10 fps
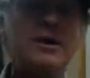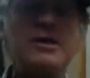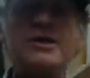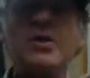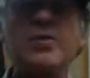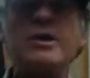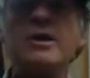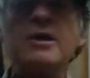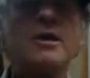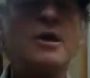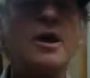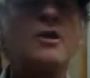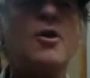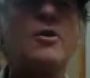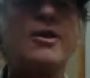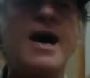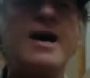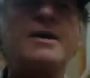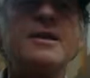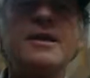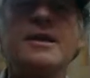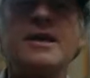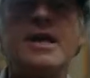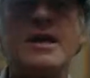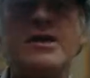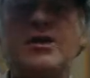and just going along on that and